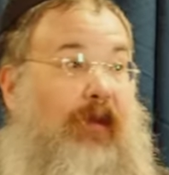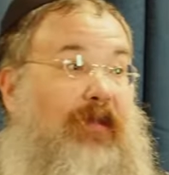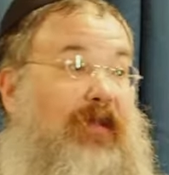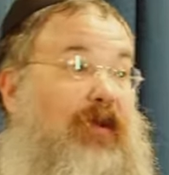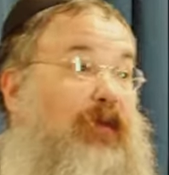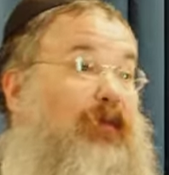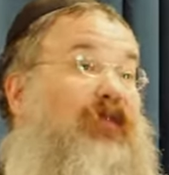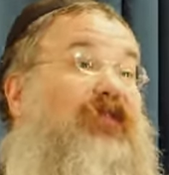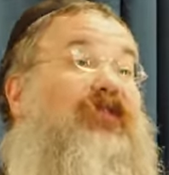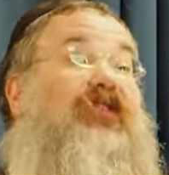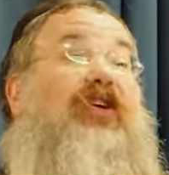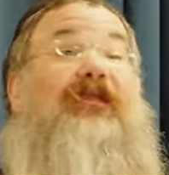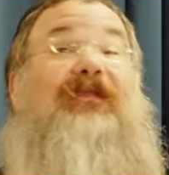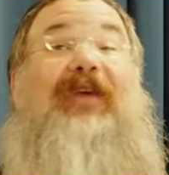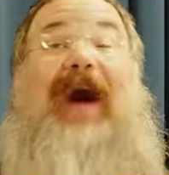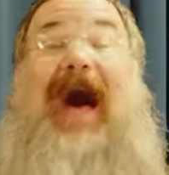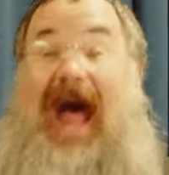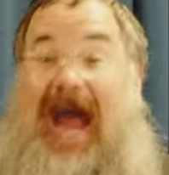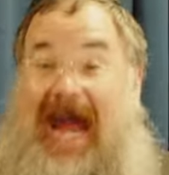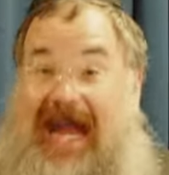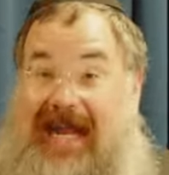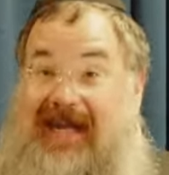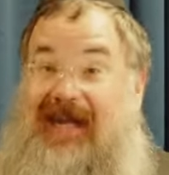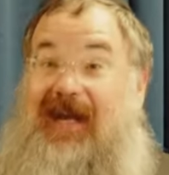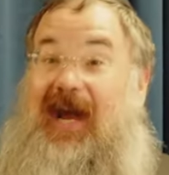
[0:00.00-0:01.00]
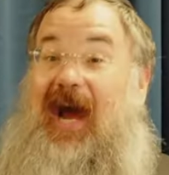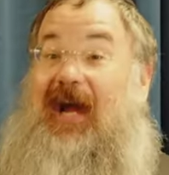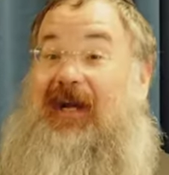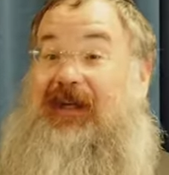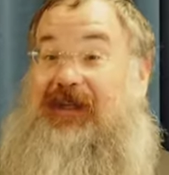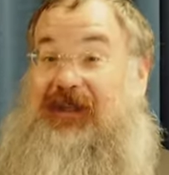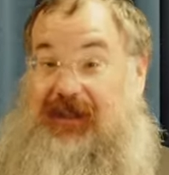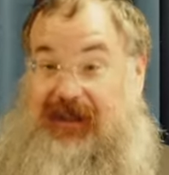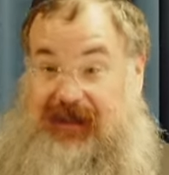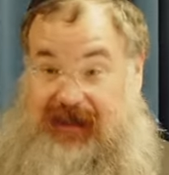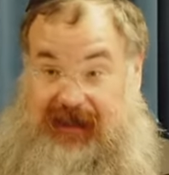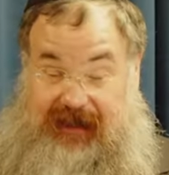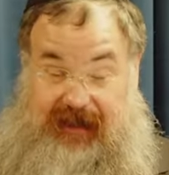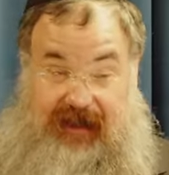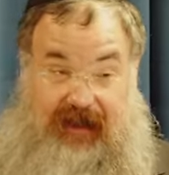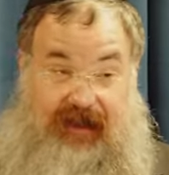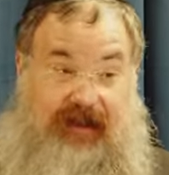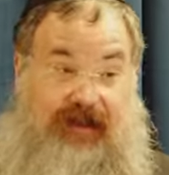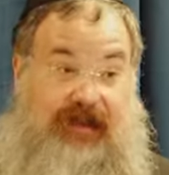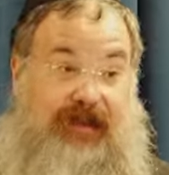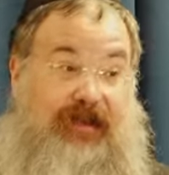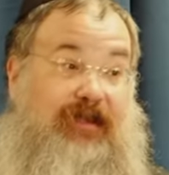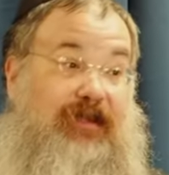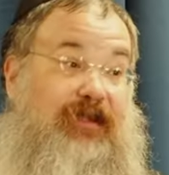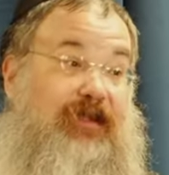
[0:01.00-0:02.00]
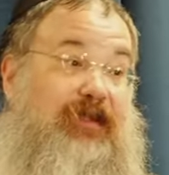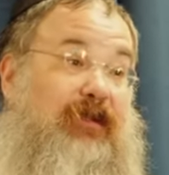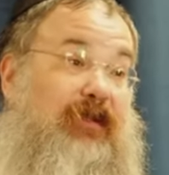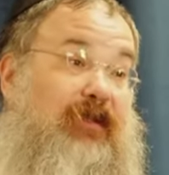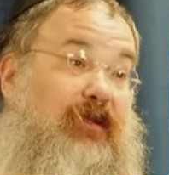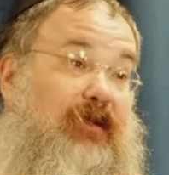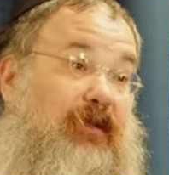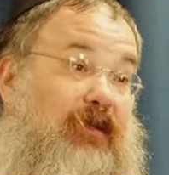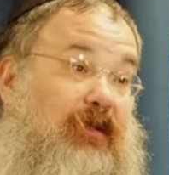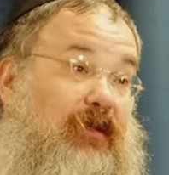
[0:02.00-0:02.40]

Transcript: There was divine consciousness.